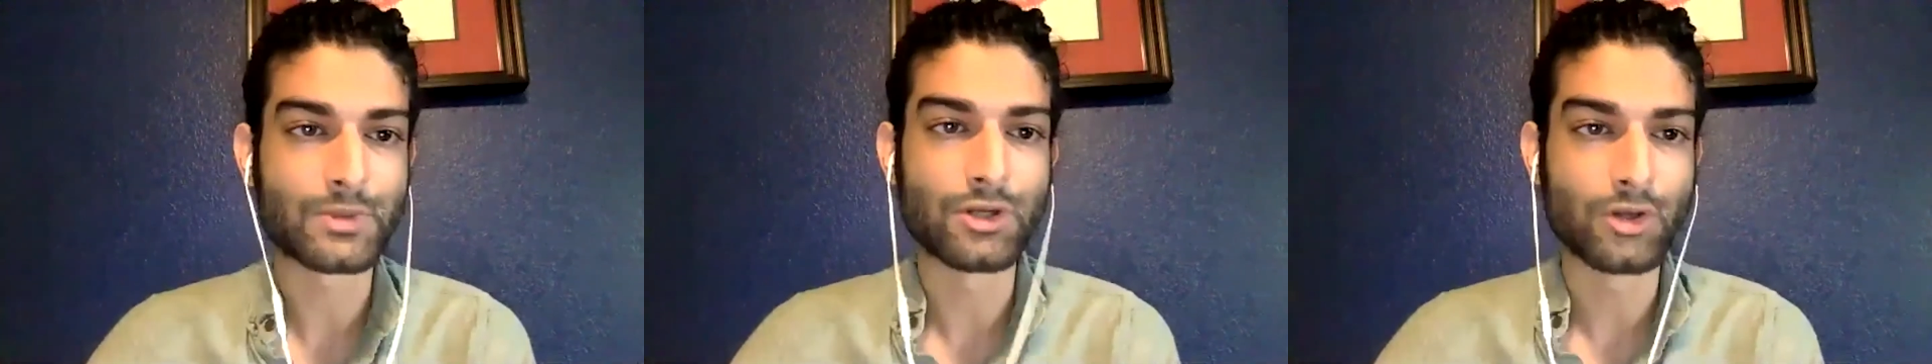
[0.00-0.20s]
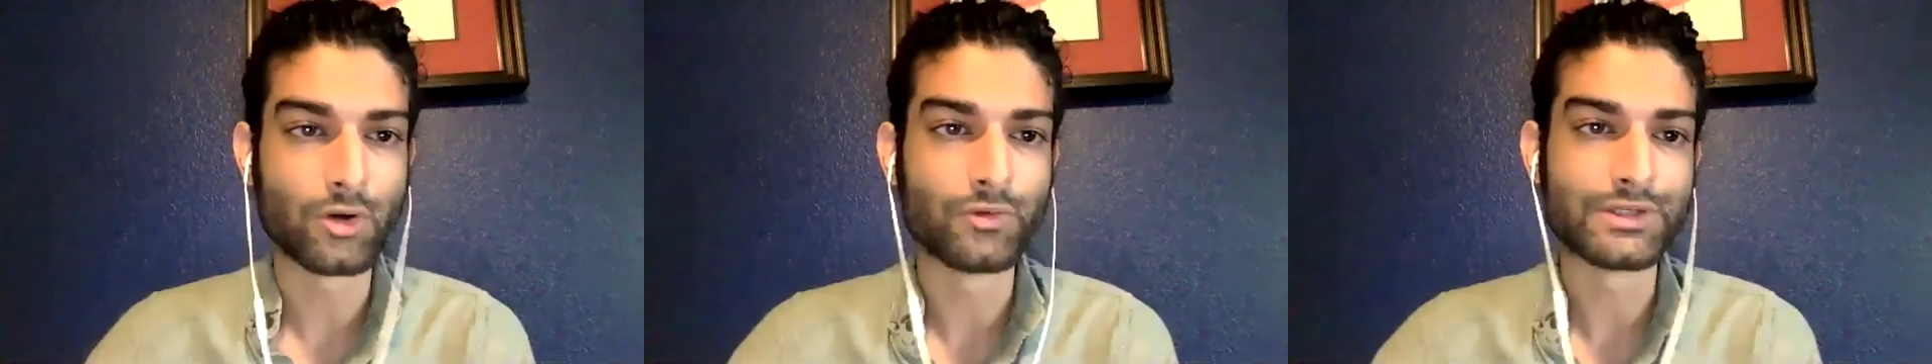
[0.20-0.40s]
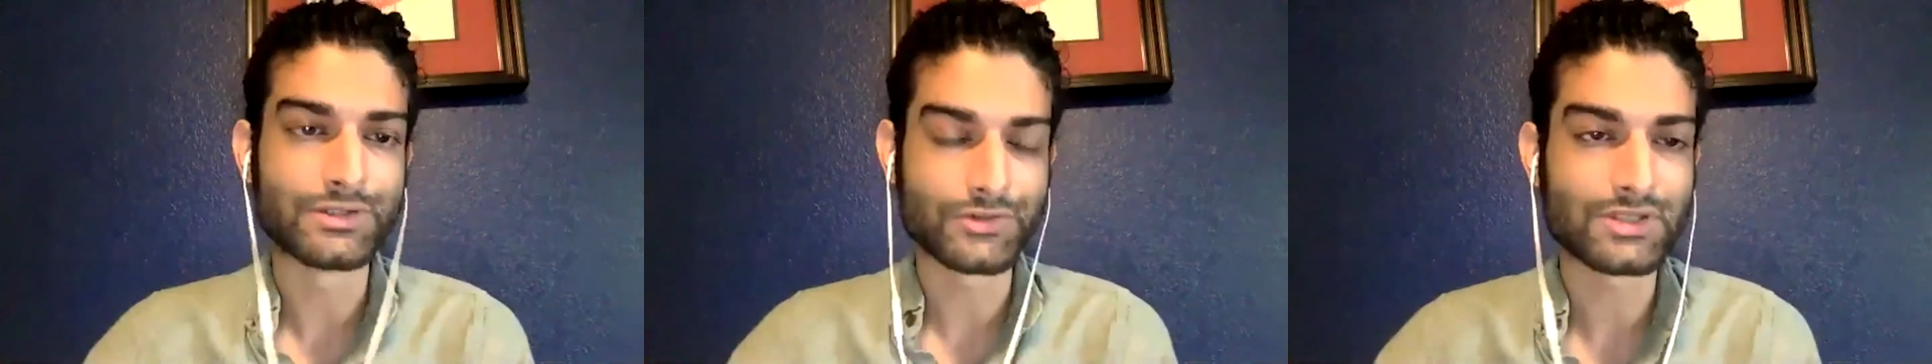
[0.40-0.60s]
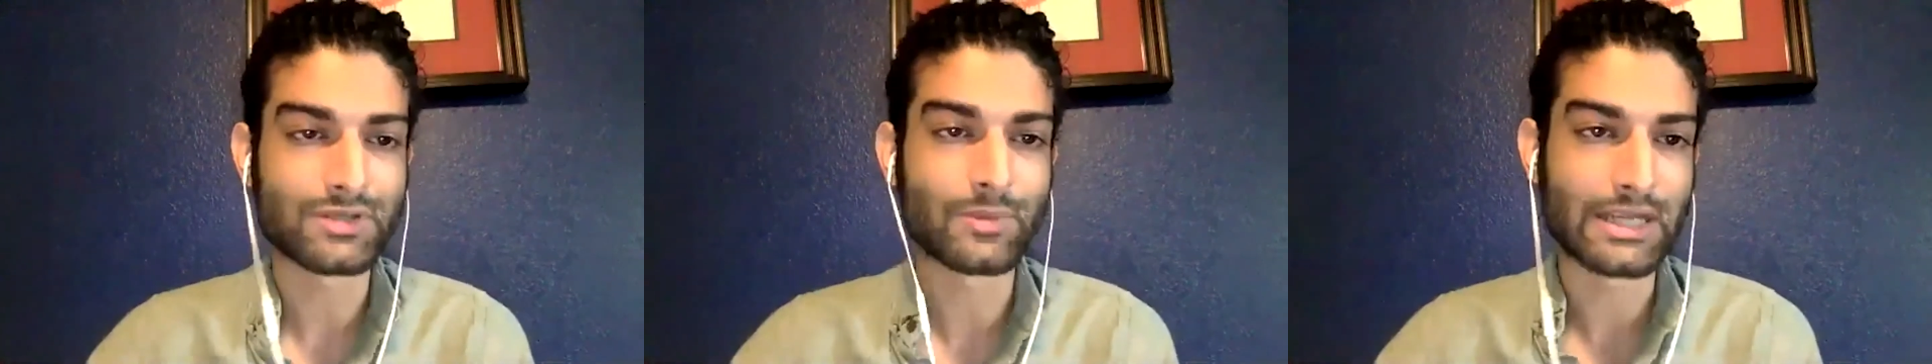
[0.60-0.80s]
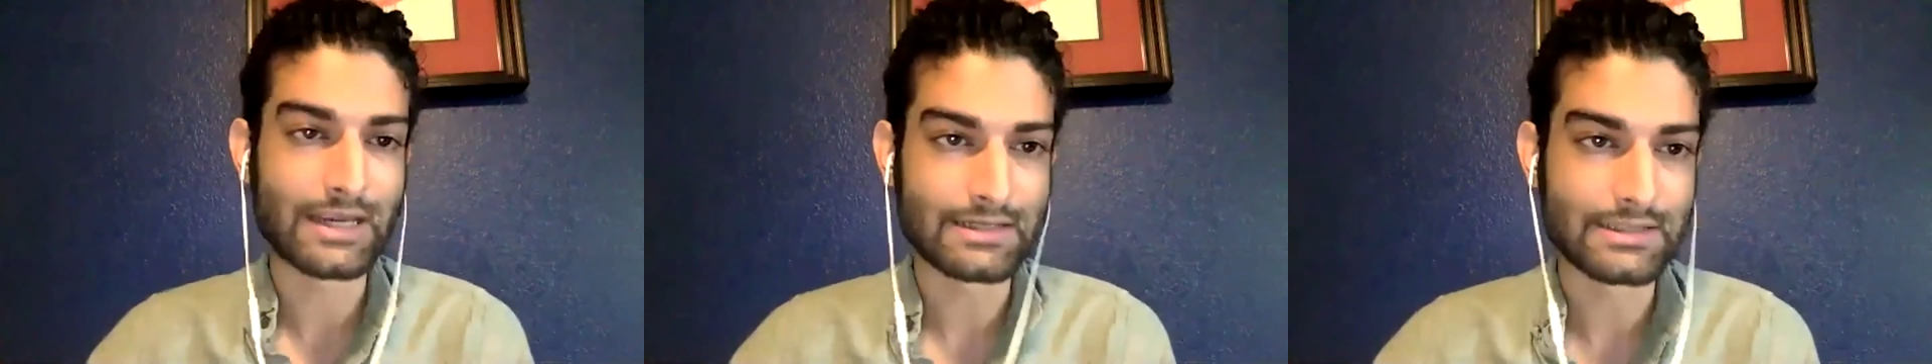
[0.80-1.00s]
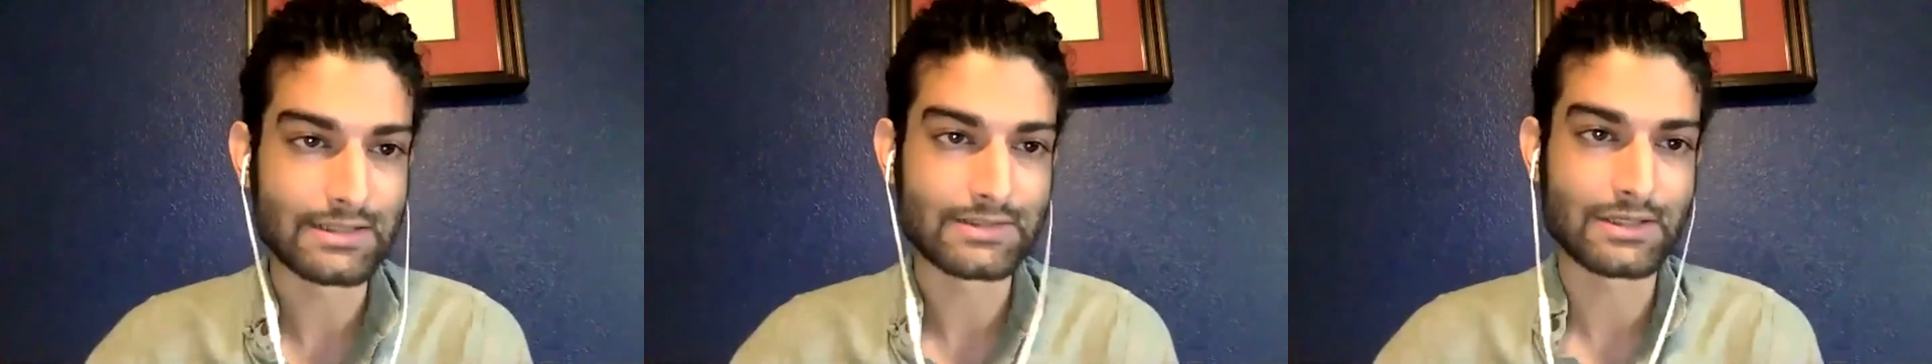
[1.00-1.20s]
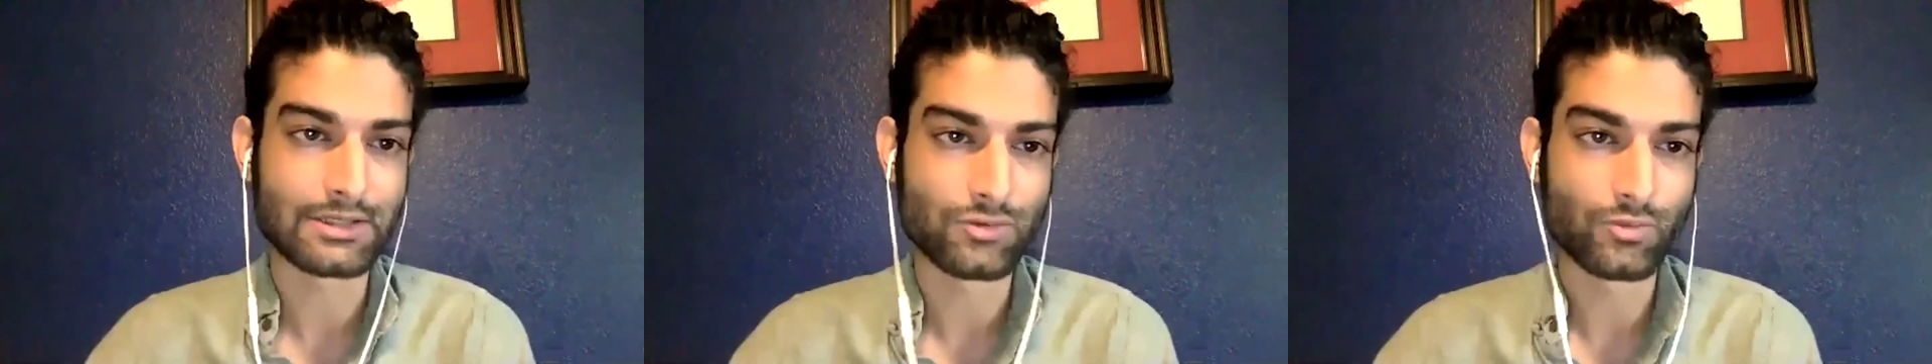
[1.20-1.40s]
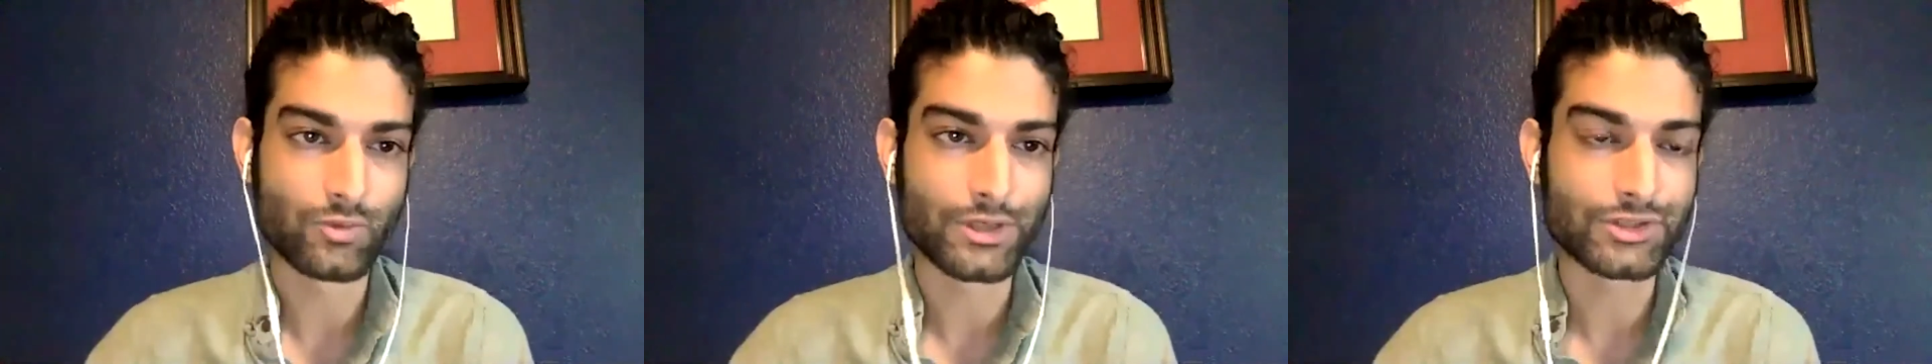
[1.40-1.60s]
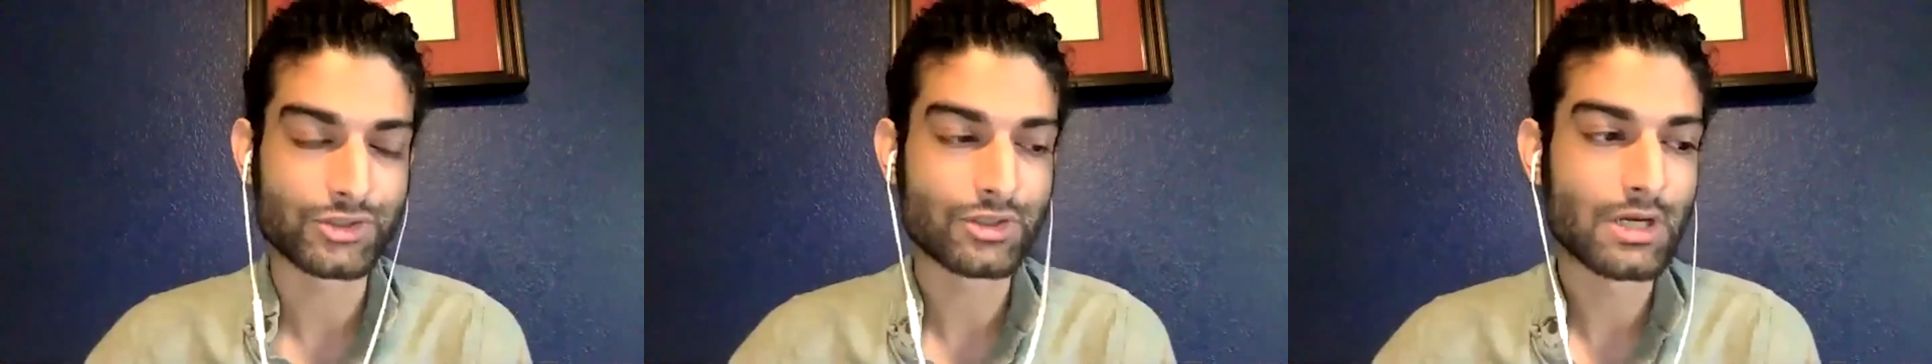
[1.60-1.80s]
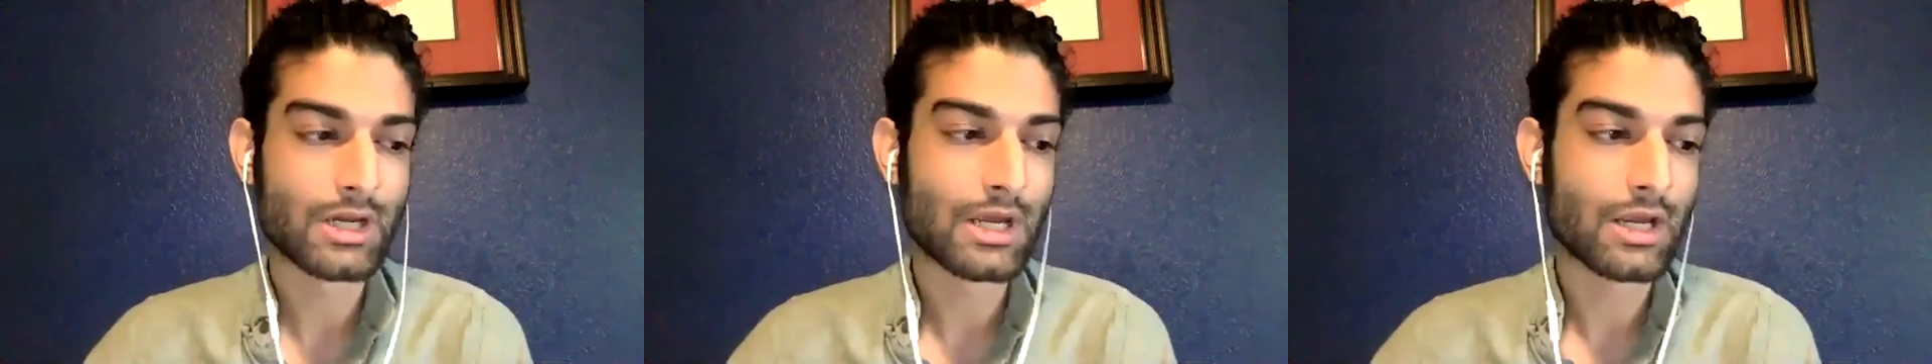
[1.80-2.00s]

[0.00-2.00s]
know these are some of the ideas that you wish